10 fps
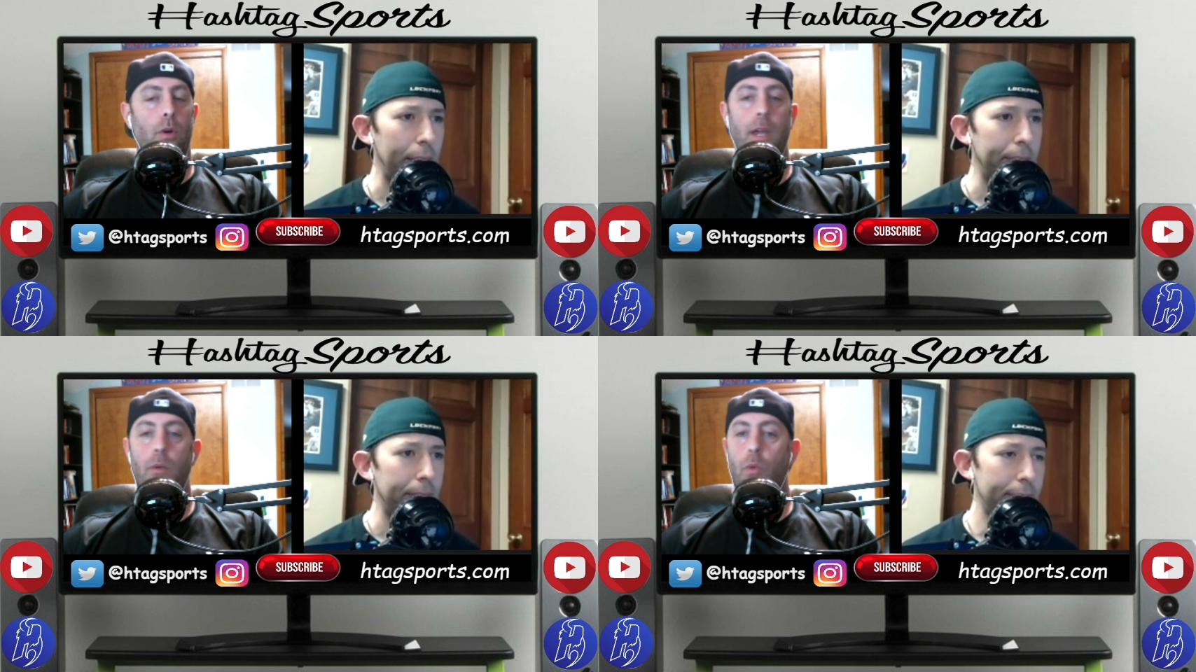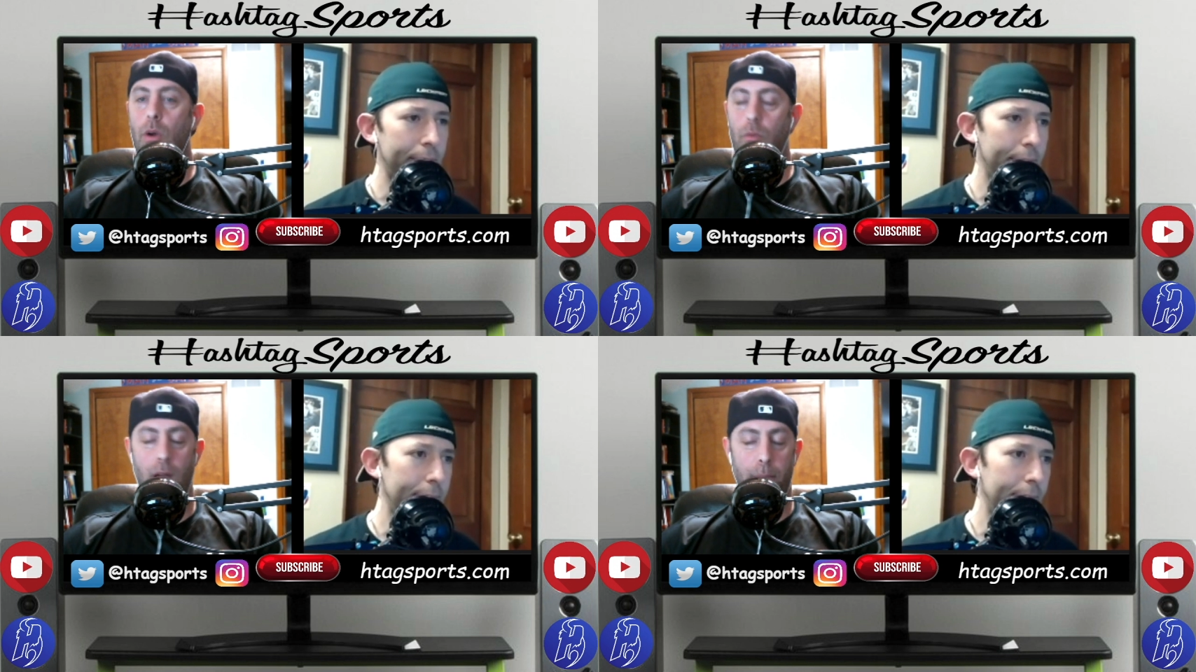Speaker 1: they weren't right
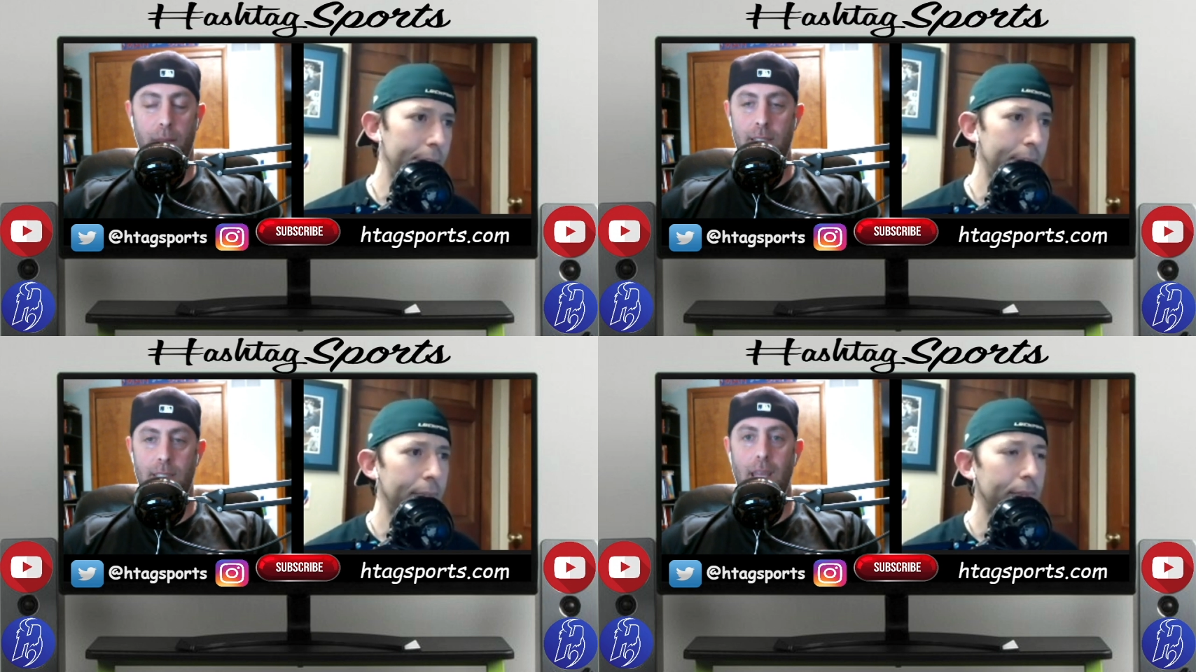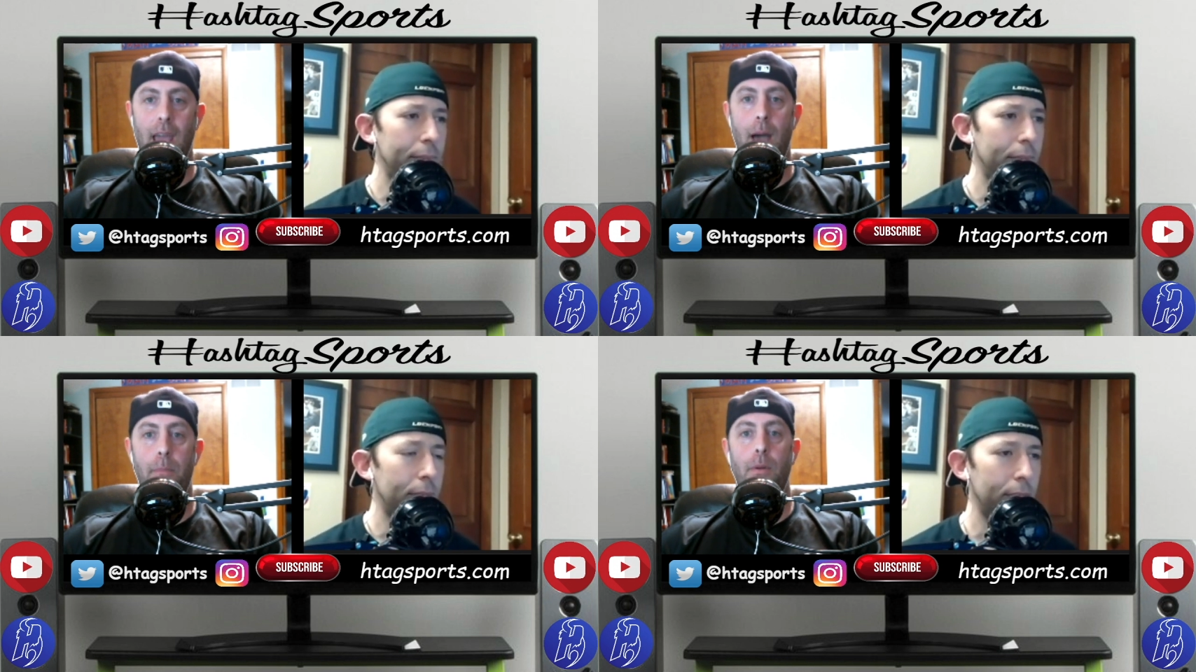up against the
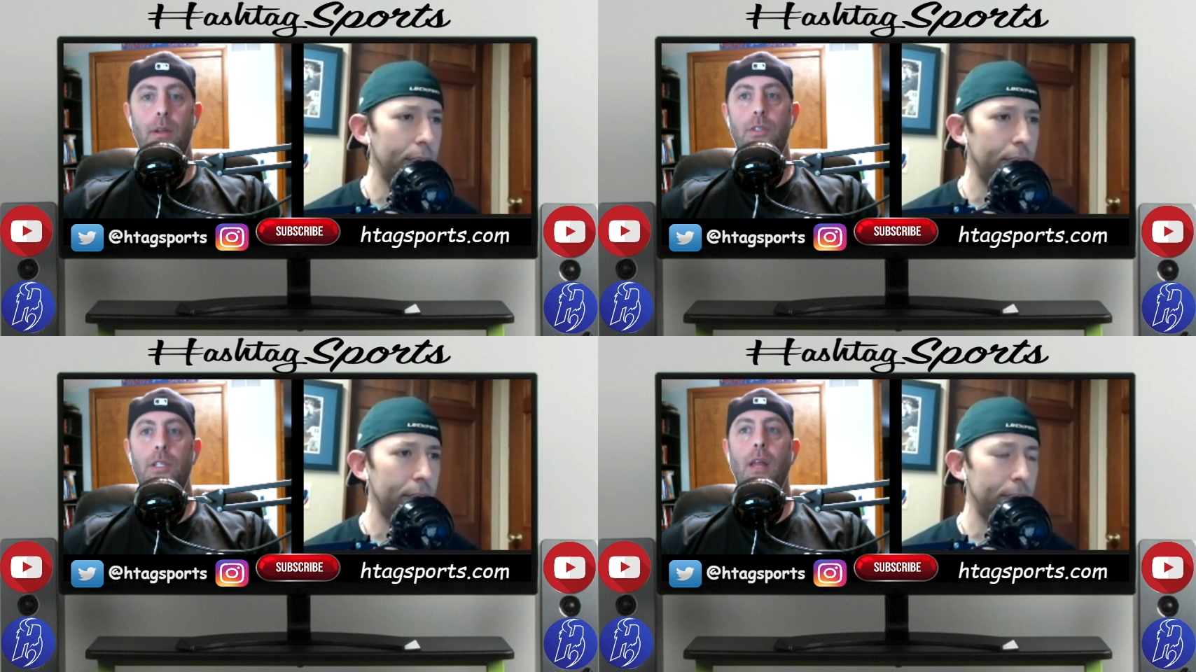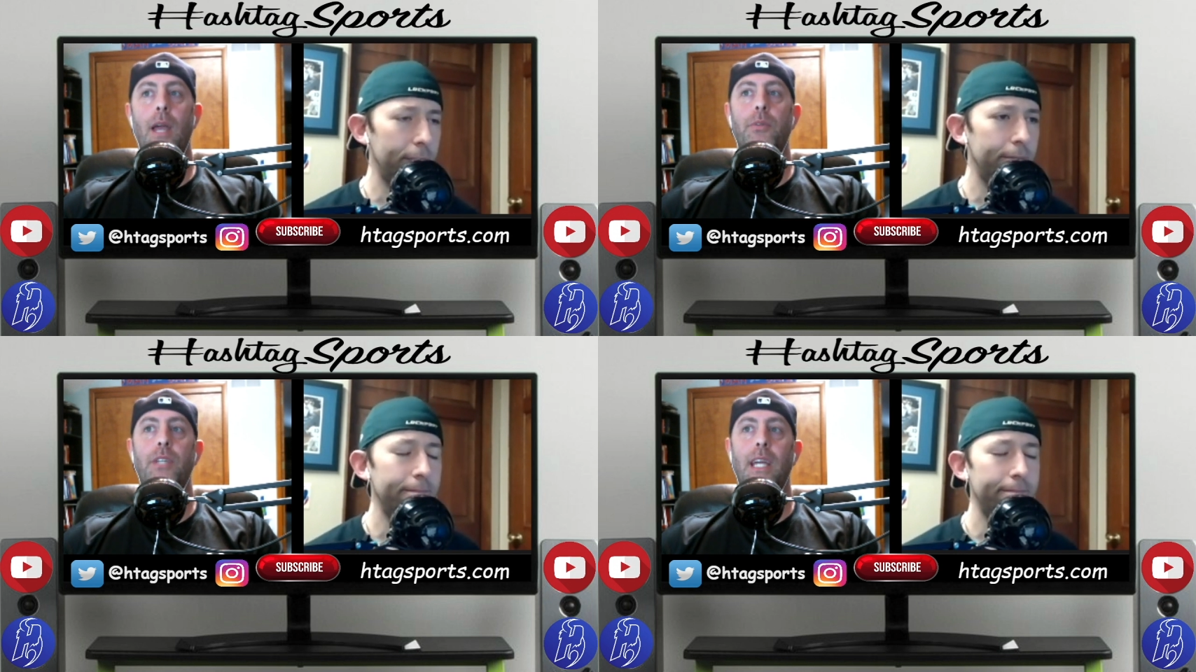cap, you're still able to
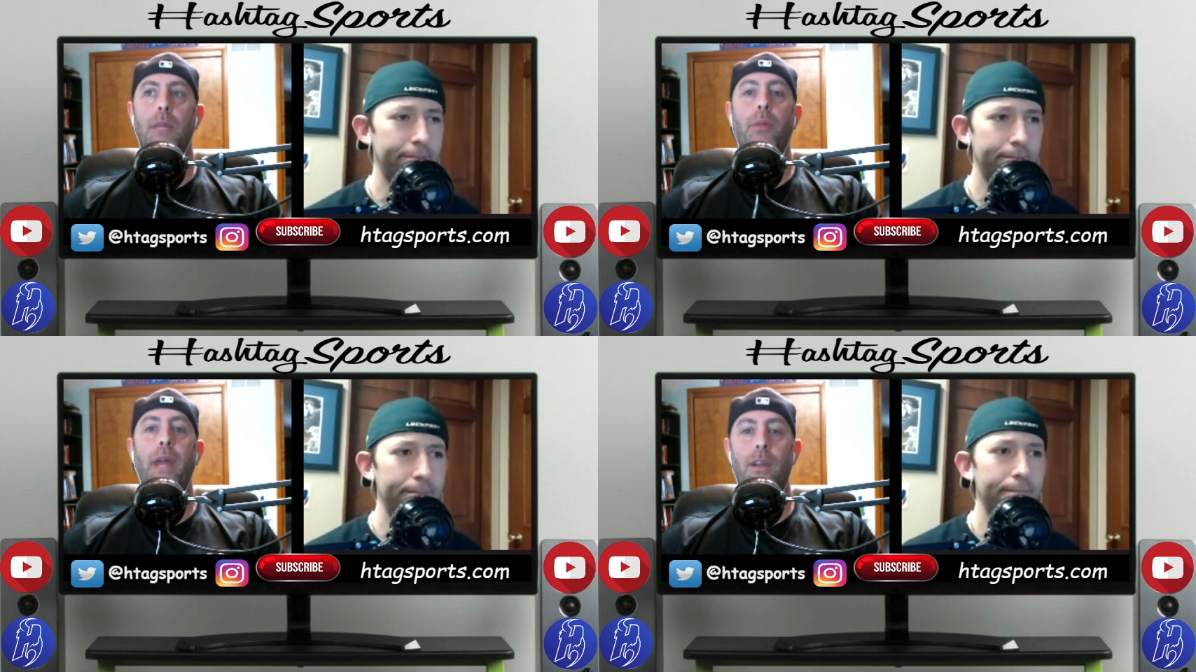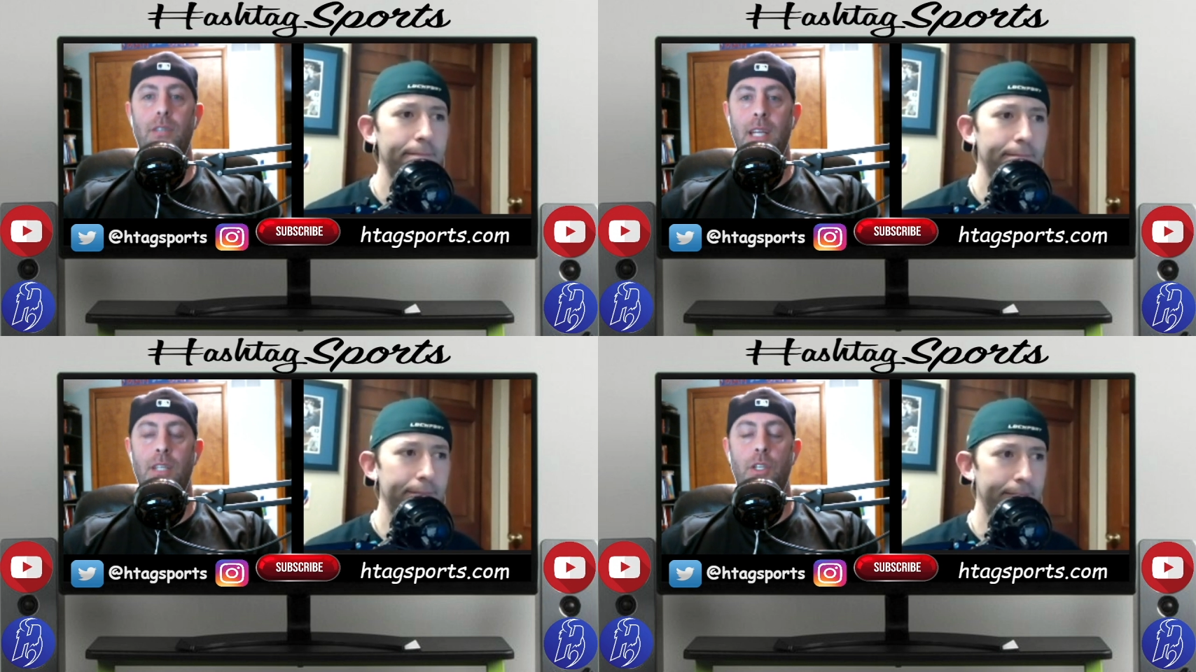get players
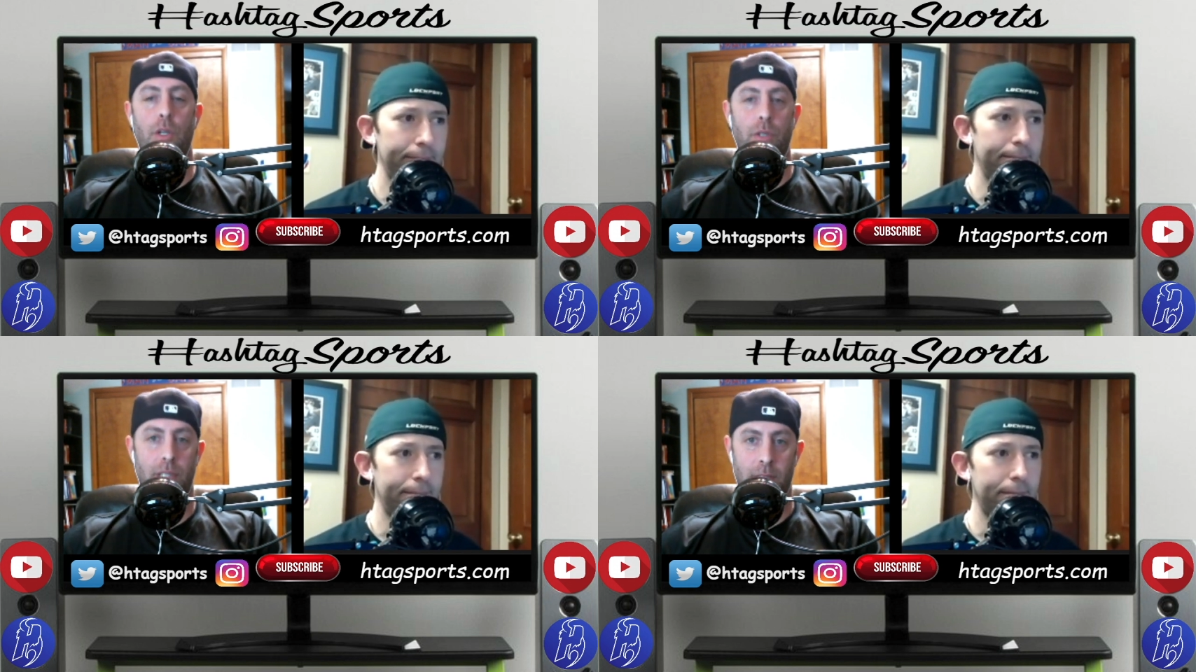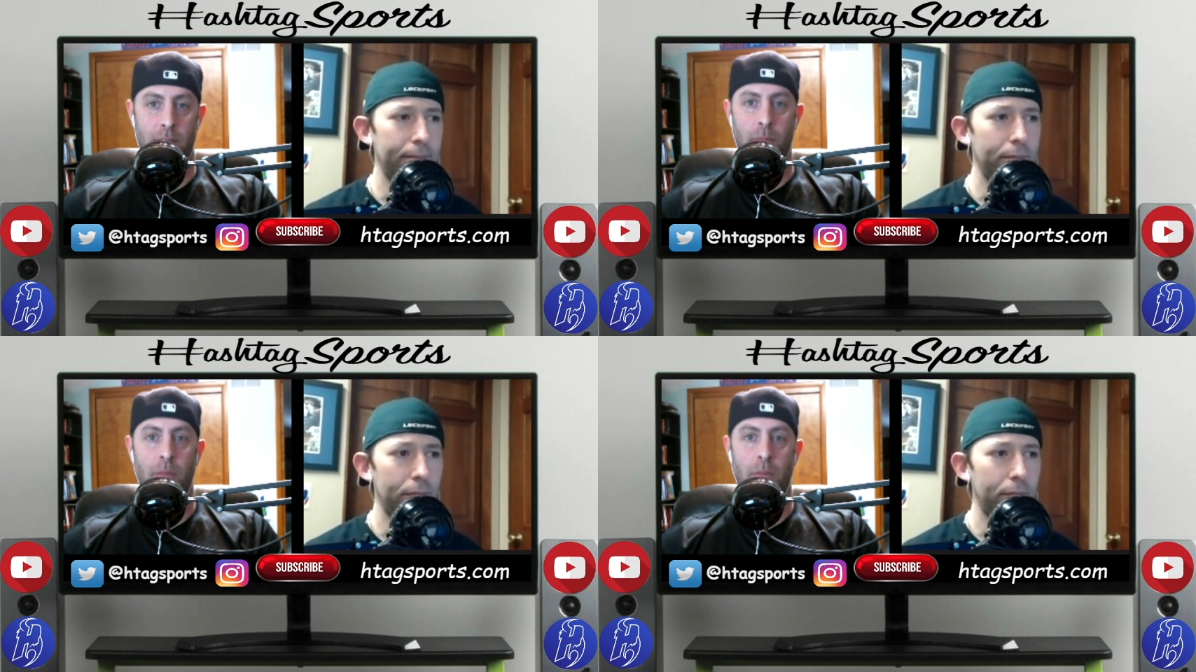into your system,